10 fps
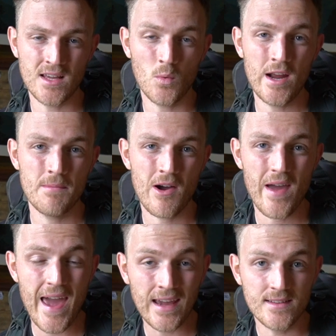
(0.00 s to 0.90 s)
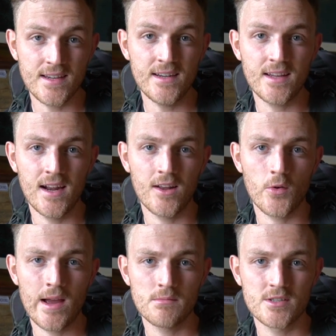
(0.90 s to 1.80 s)
It weighed about 18
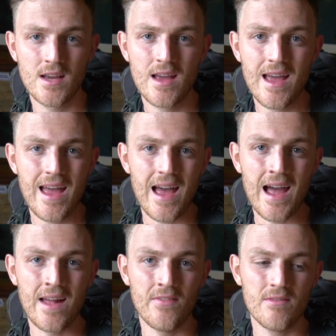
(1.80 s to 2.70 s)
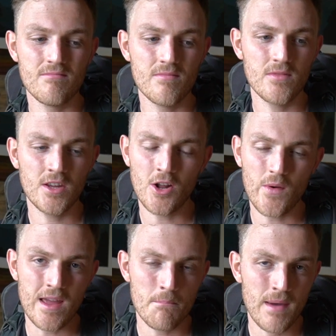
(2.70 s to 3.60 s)
kilograms, and
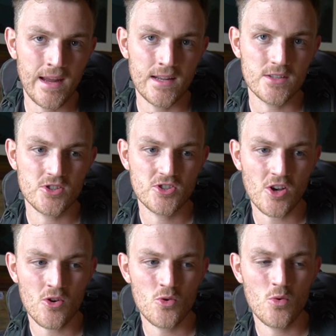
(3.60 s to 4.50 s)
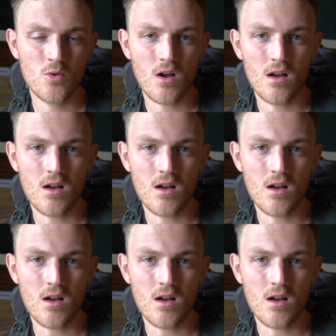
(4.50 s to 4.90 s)
it made it so